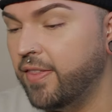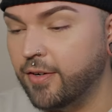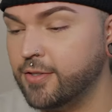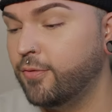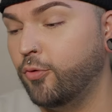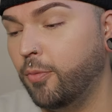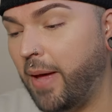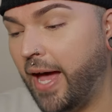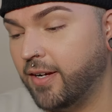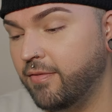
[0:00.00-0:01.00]
there's a full
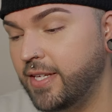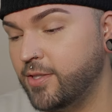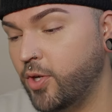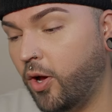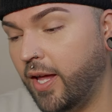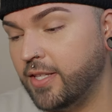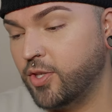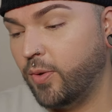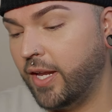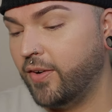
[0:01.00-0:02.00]
pack of these y'all and
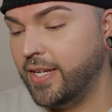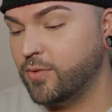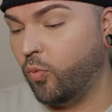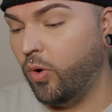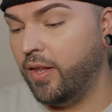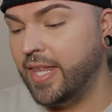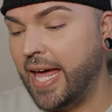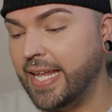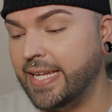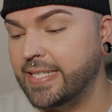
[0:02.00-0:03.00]
so there is one
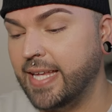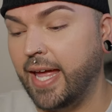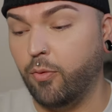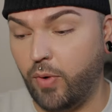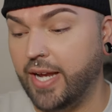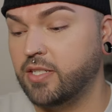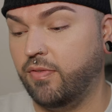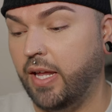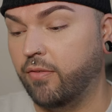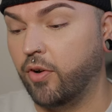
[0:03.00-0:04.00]
that is a ranch
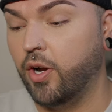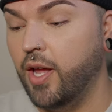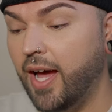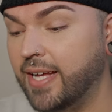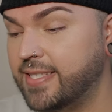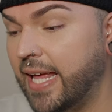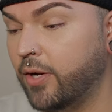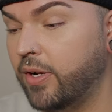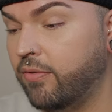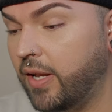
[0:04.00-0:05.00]
flavor a
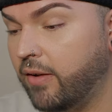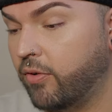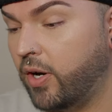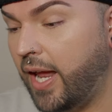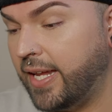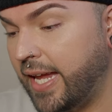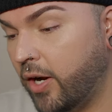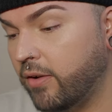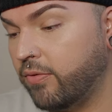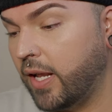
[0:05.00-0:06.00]
celery flavor a
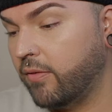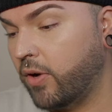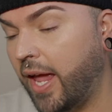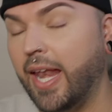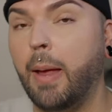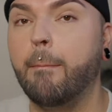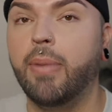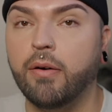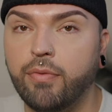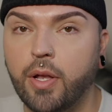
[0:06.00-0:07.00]
carrot flavor and a
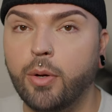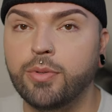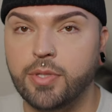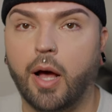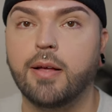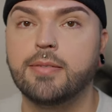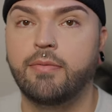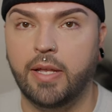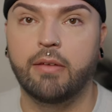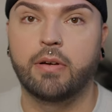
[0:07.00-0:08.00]
buffalo sauce
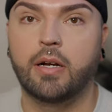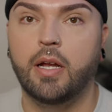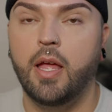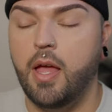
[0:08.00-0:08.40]
flavor